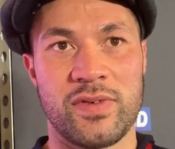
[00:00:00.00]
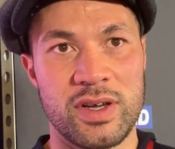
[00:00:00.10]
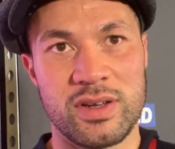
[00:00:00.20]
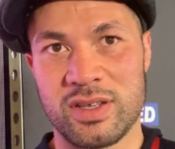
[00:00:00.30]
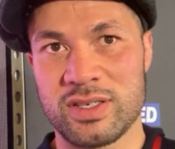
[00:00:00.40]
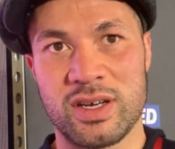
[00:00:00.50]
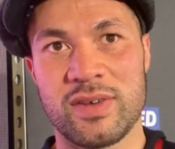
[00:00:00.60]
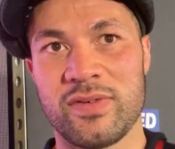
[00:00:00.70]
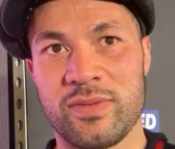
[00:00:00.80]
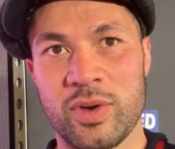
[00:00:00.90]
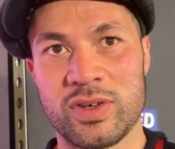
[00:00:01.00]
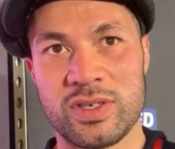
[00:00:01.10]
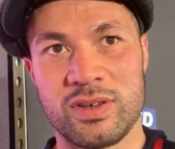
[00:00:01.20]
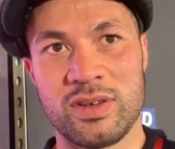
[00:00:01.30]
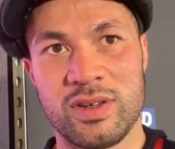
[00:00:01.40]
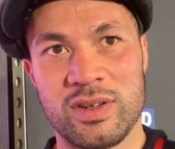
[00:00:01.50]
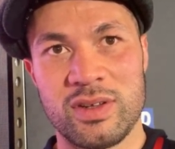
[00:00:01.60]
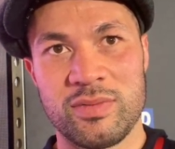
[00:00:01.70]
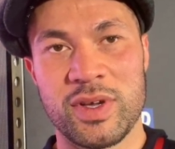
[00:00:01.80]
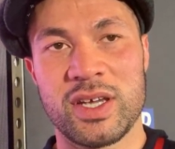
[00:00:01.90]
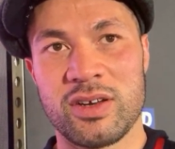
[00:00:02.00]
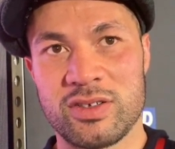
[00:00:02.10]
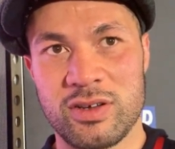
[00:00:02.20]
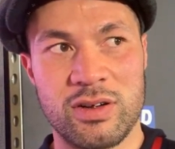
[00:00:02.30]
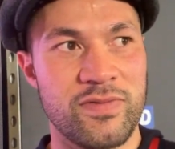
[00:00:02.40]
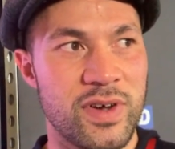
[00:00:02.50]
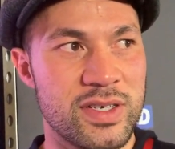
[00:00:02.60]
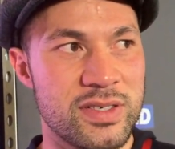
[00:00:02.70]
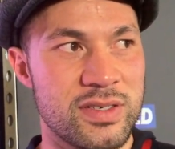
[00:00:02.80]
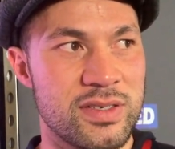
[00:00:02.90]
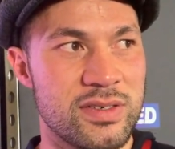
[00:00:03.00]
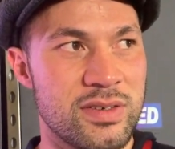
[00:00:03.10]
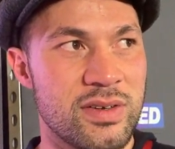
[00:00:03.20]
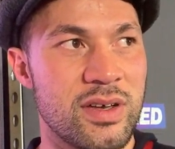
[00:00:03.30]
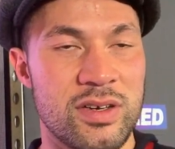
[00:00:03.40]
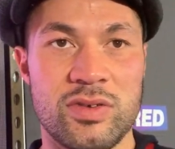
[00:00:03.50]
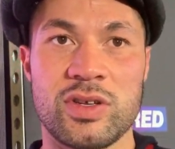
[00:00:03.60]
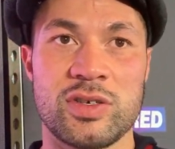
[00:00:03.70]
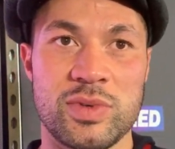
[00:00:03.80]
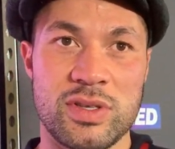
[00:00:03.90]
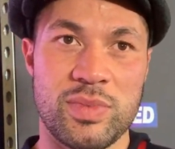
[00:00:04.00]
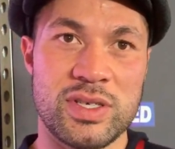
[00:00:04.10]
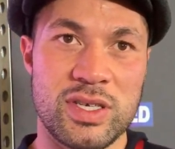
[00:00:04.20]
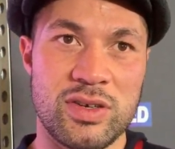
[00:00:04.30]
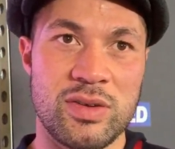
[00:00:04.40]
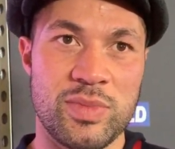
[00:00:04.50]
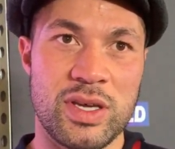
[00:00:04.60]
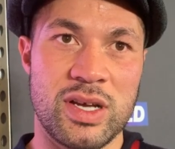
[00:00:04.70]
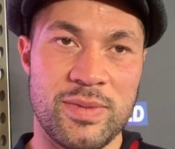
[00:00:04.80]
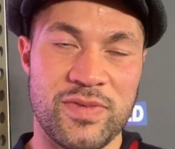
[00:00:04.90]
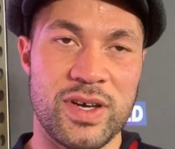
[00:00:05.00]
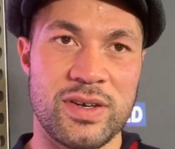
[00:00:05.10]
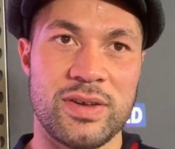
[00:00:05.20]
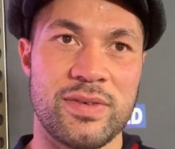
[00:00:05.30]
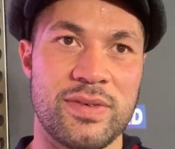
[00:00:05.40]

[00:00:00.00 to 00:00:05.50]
fighter. That's the life of a boxer. Making those sacrifices in order to be the best that you can be come fight night.